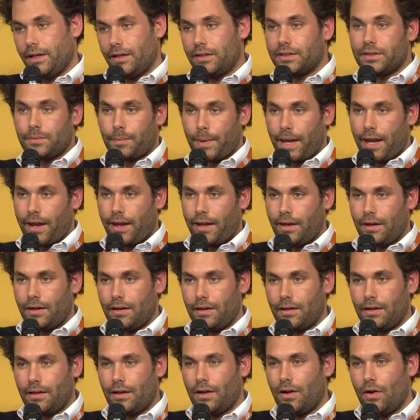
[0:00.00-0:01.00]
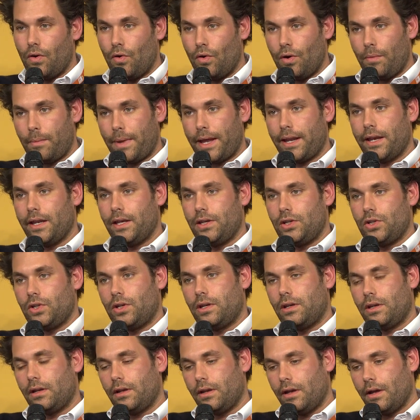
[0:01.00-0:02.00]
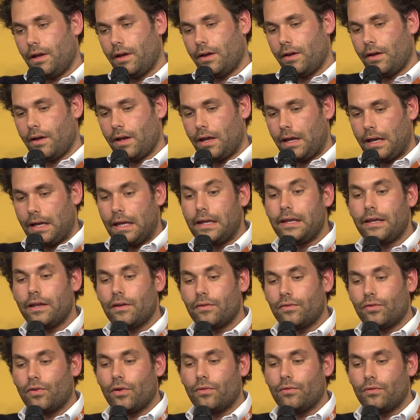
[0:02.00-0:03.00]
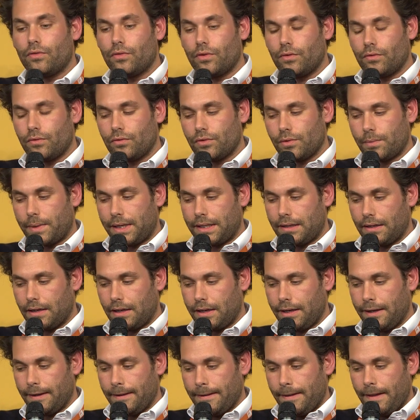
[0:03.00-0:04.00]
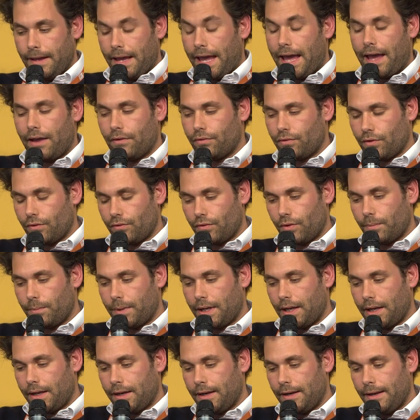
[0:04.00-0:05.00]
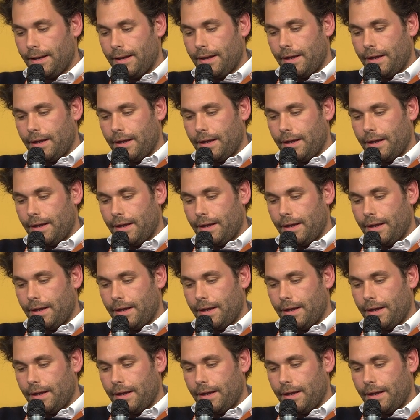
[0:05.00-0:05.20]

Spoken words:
Spain, all managed here from Italy, from Berlin.